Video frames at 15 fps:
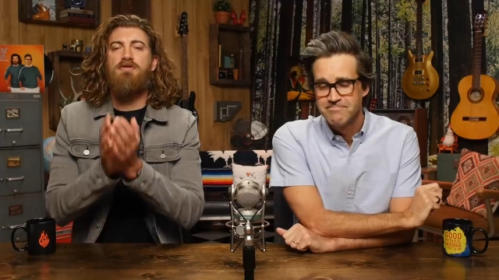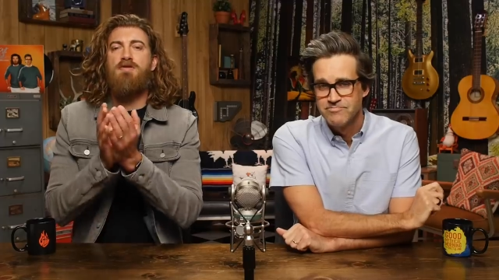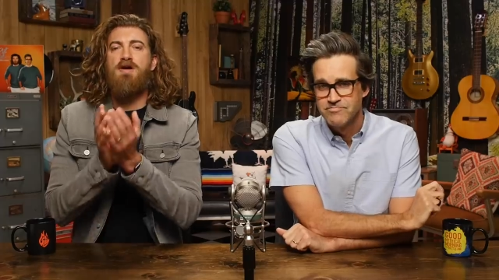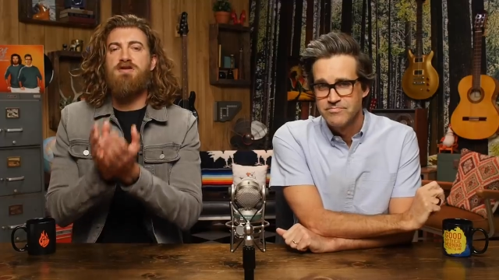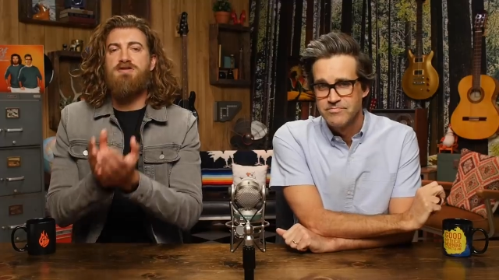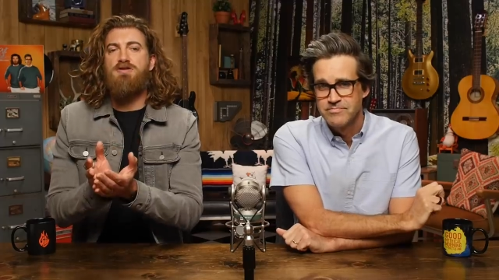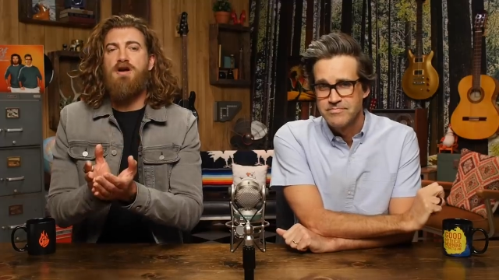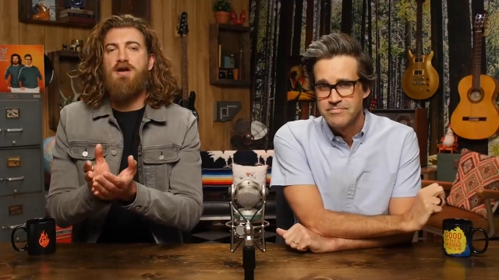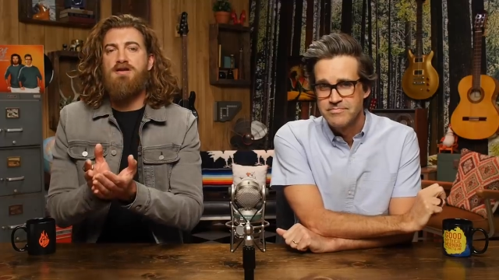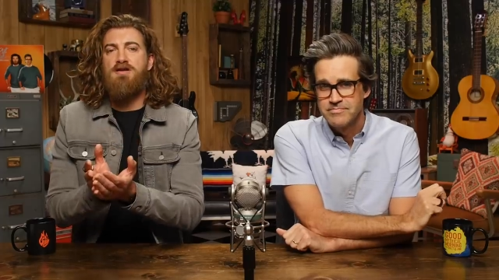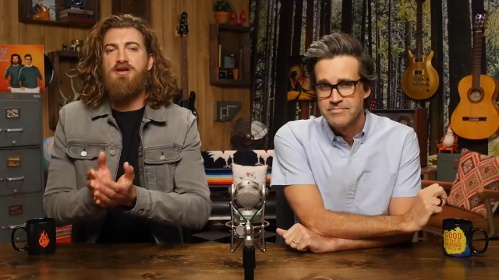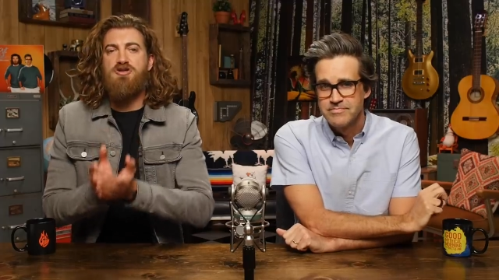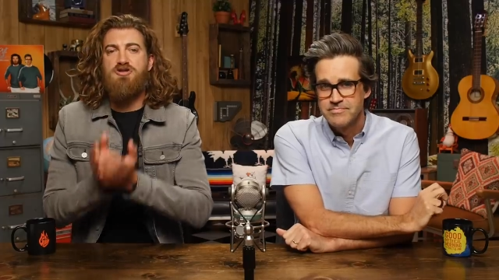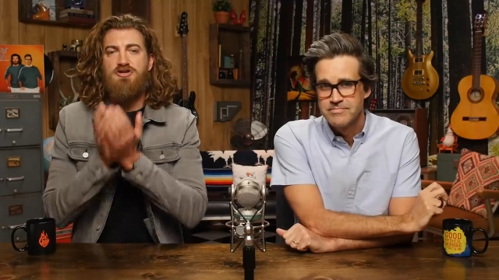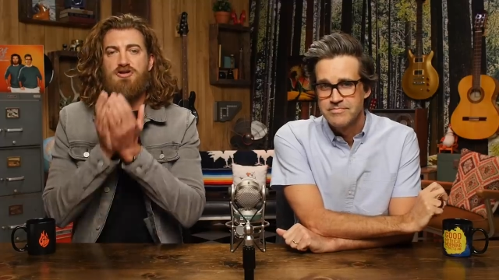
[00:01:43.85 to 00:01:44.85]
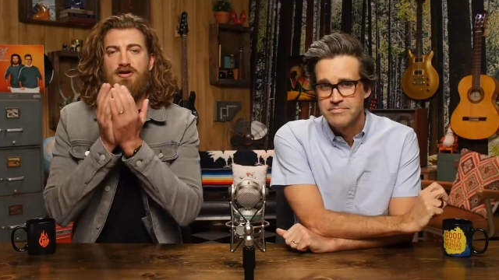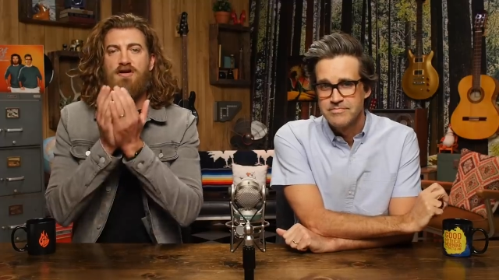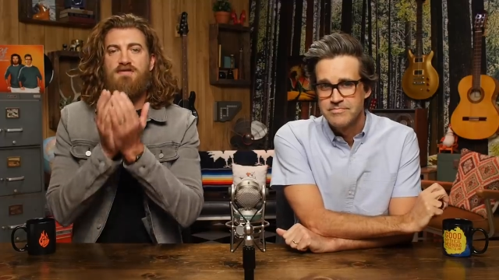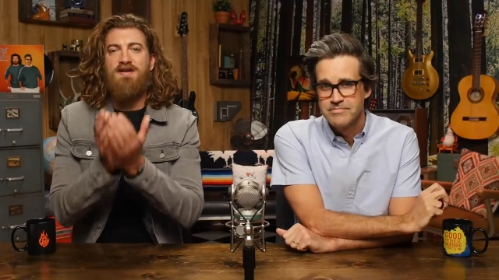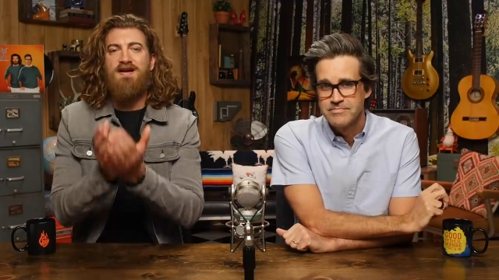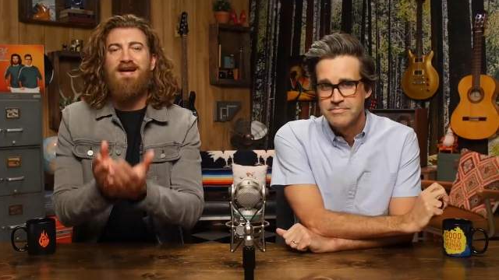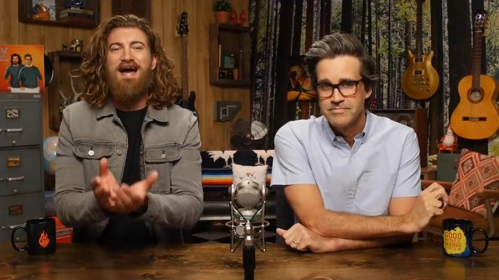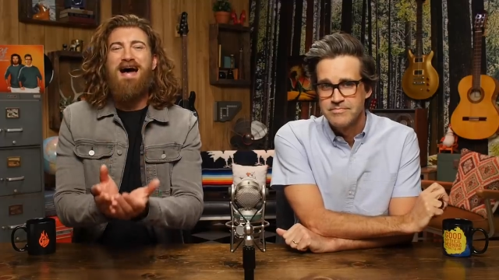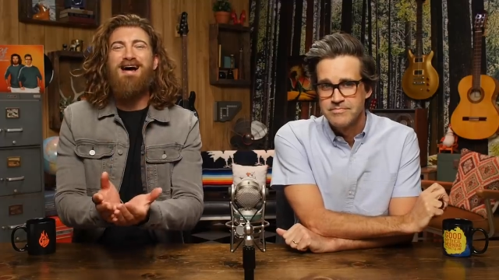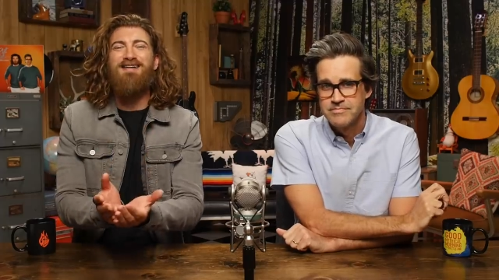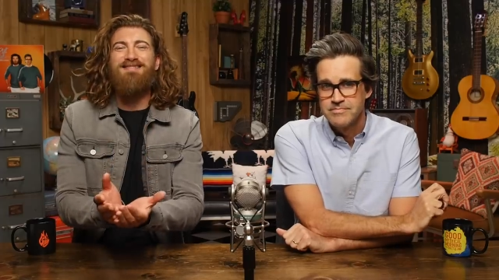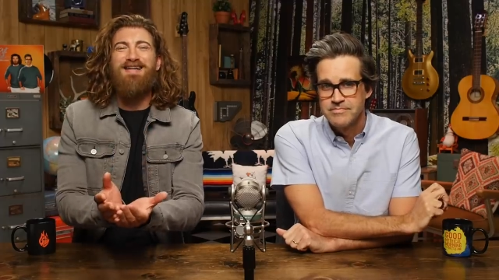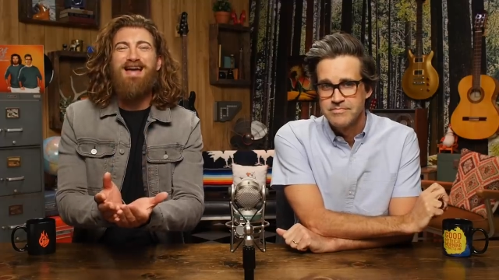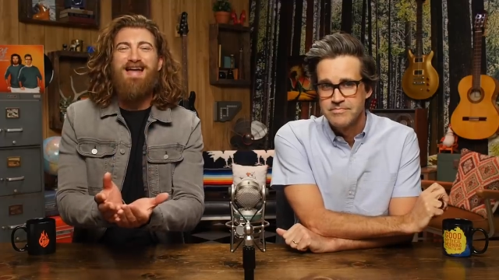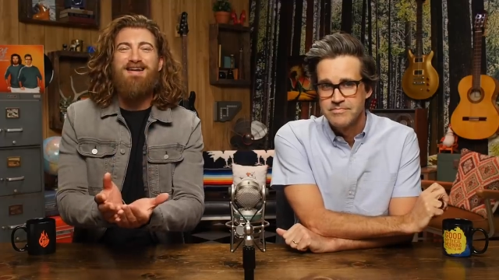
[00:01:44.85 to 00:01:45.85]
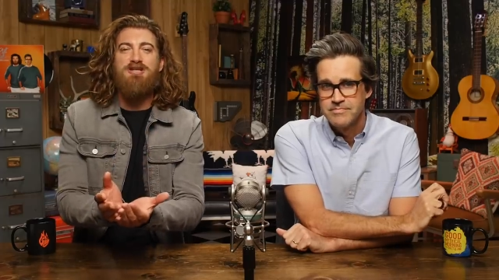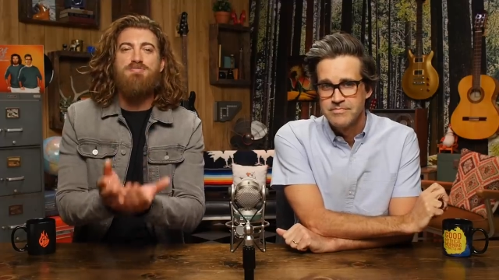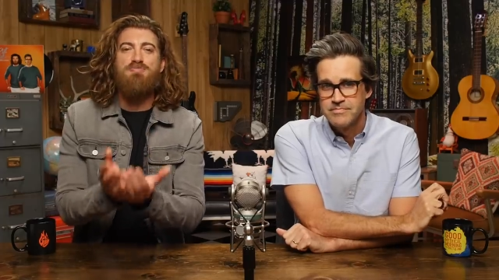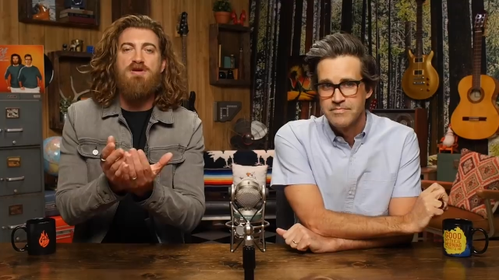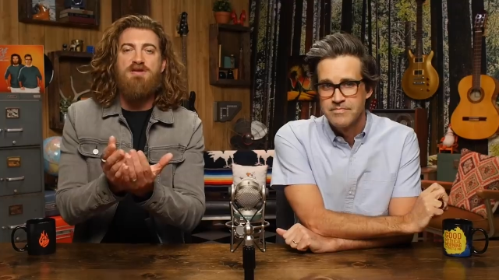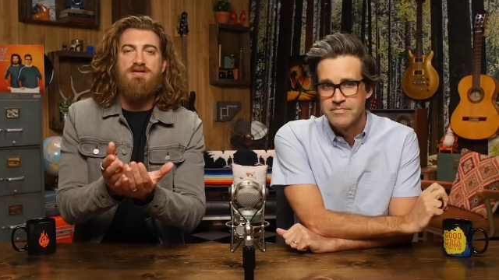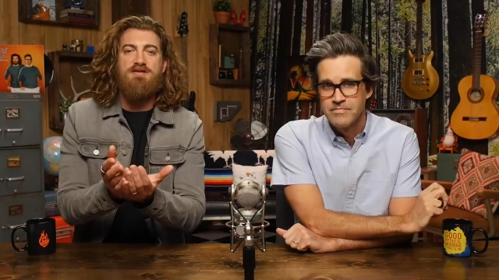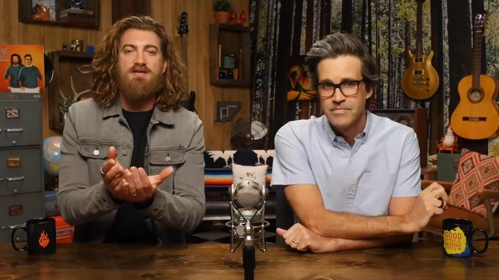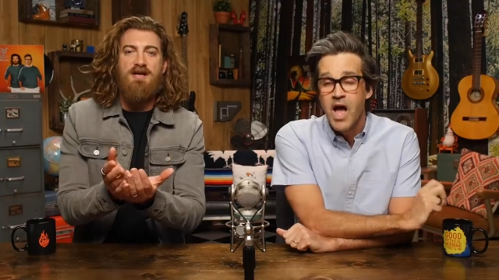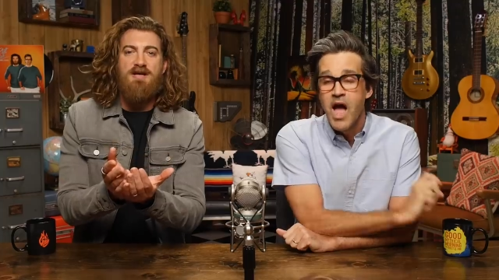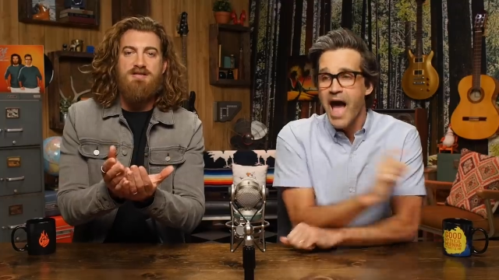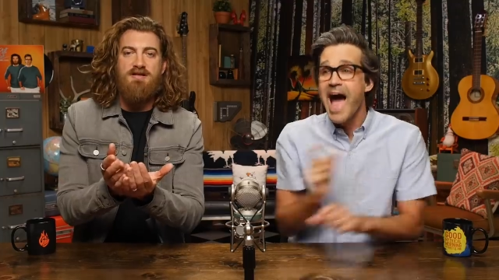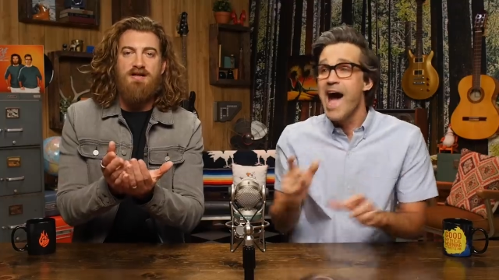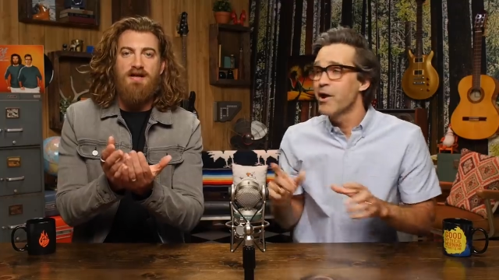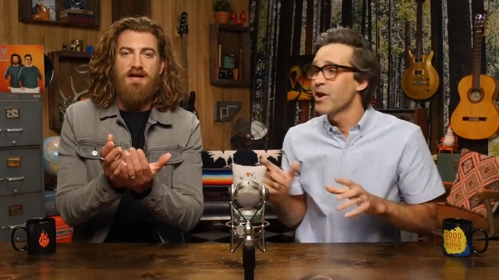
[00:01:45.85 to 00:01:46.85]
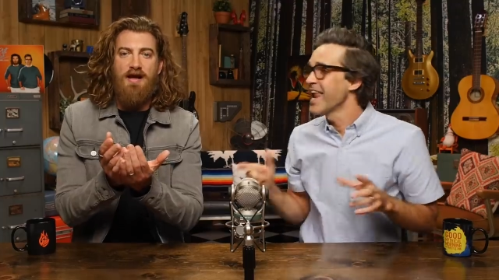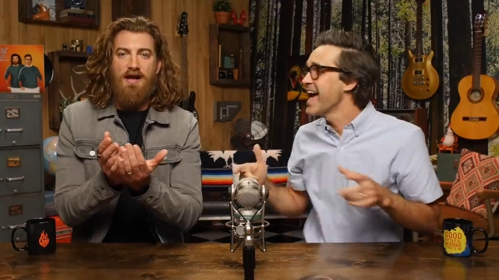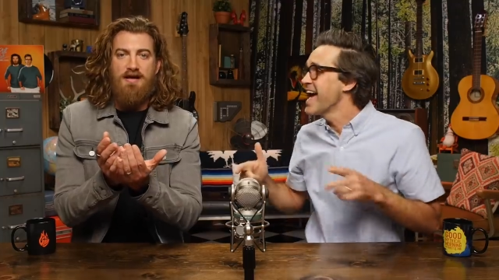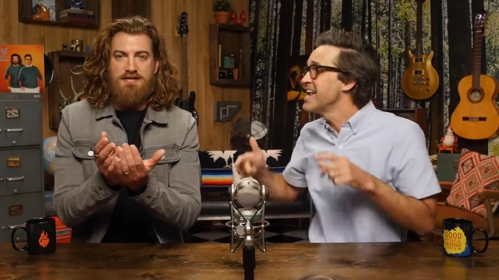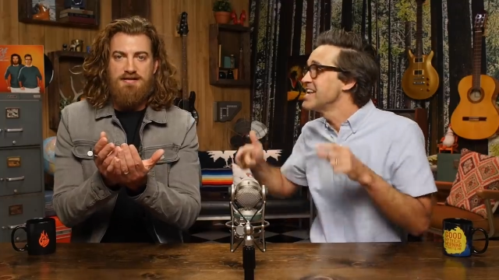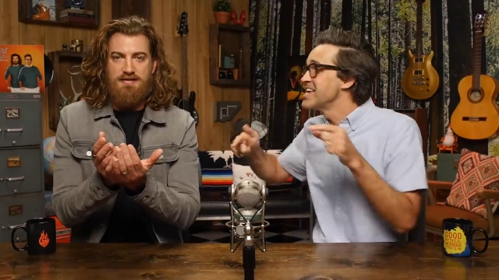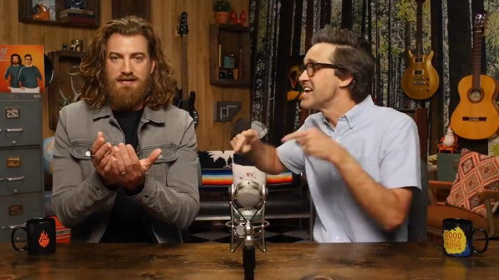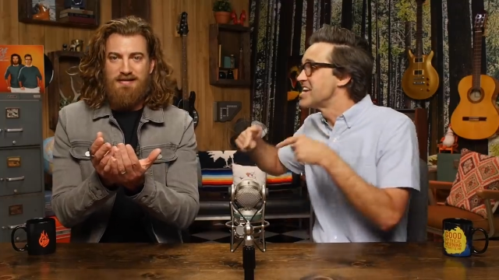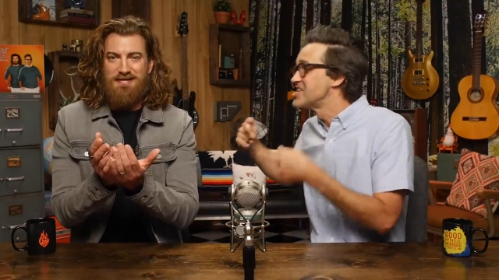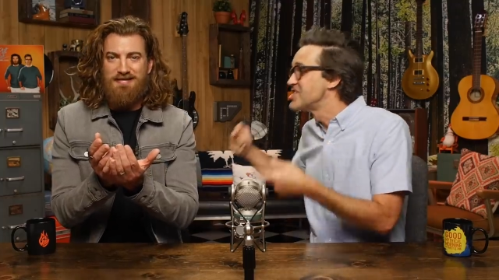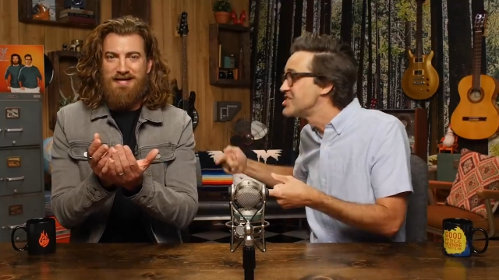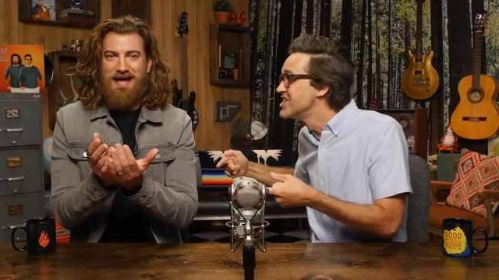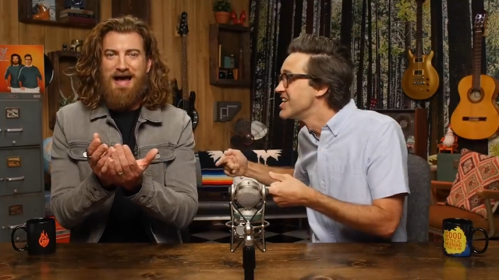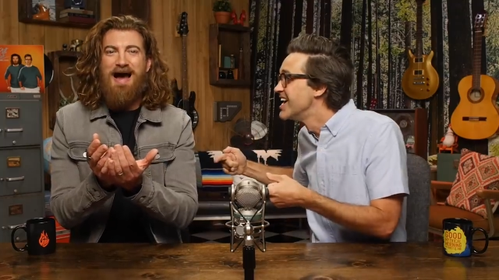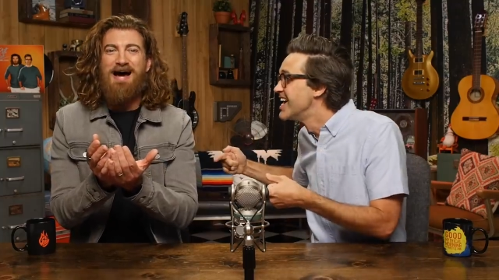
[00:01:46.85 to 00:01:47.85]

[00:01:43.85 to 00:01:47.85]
Speaker 1: of a restaurant dish served in an outlandish presentation. Outlandish.